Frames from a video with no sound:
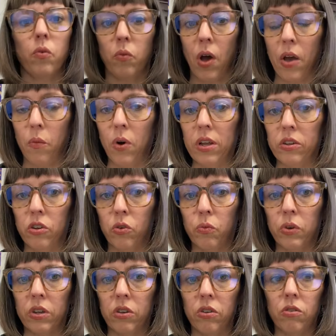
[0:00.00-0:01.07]
I want to
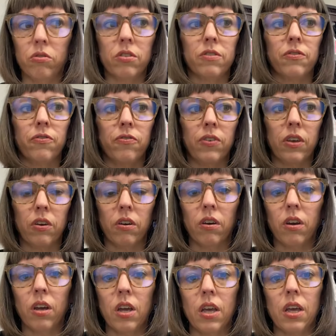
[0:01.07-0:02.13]
reduce
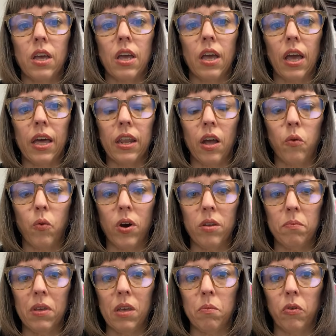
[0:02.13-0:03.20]
fear and I want
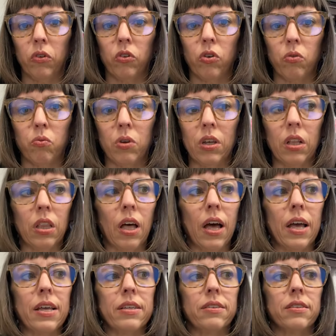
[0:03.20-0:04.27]
people to
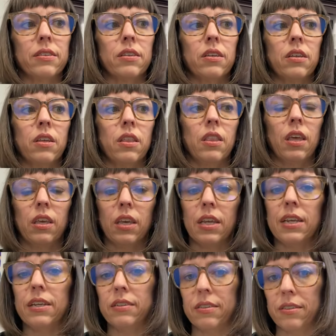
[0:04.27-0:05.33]
realize that
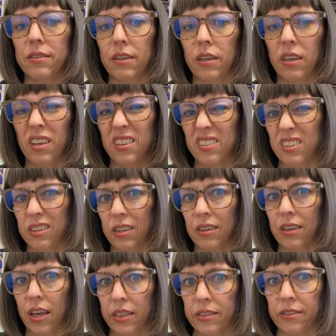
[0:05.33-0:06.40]
getting sick isn't a
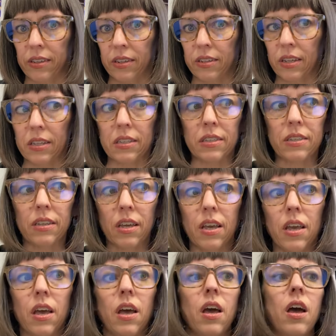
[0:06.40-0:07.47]
death sentence.
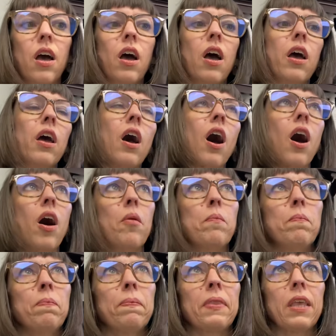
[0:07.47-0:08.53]

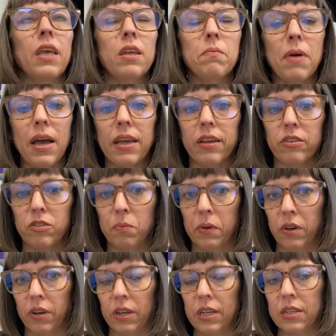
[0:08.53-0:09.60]
Um, in my
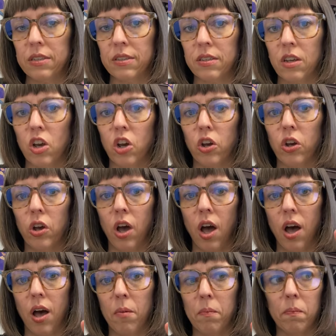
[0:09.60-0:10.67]
experience,
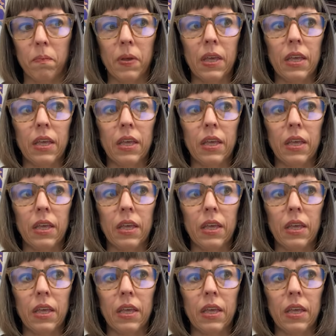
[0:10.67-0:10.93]
um,